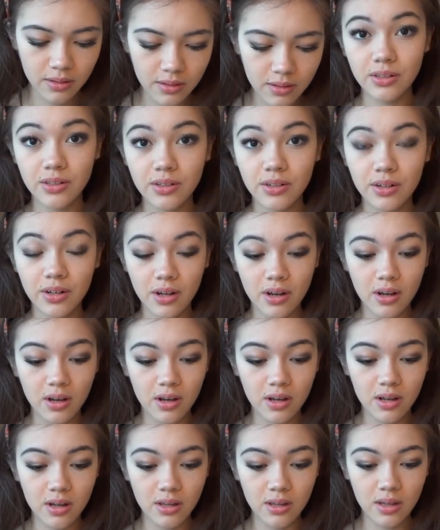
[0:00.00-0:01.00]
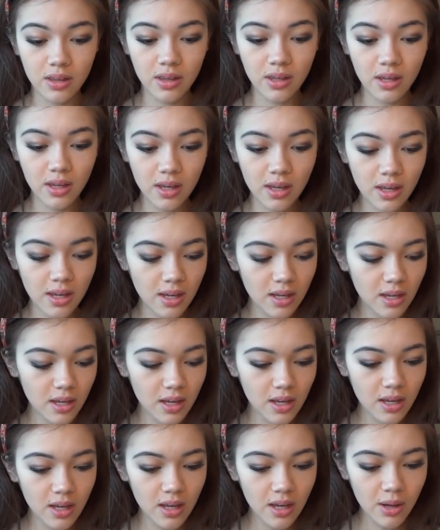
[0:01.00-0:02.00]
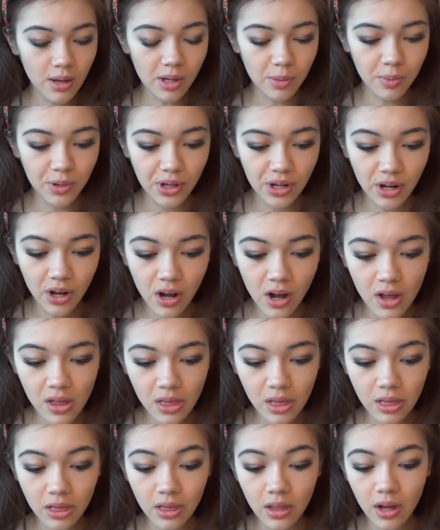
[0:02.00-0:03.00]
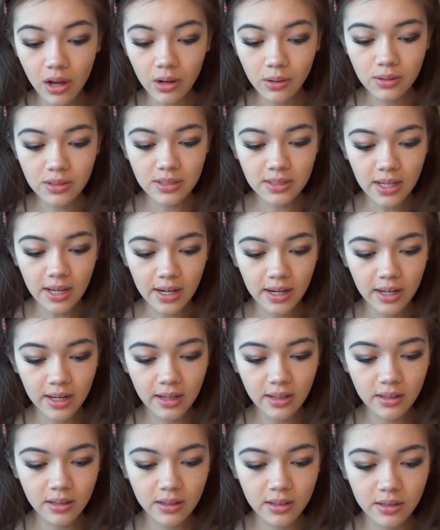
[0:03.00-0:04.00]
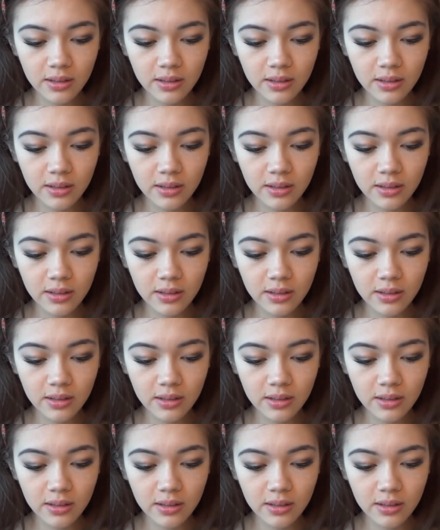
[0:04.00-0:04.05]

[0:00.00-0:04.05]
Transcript: Turn on thing. I'll put it on low setting.